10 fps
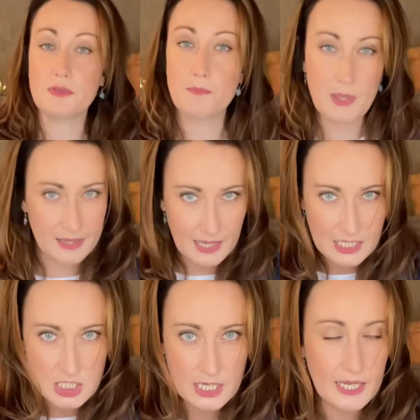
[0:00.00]

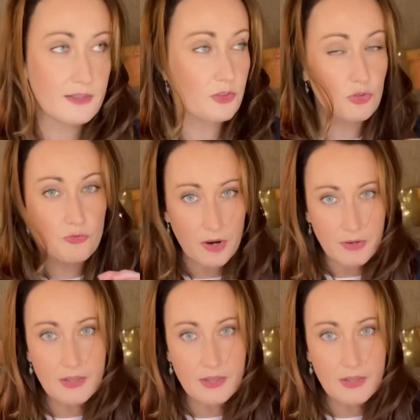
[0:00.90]
a very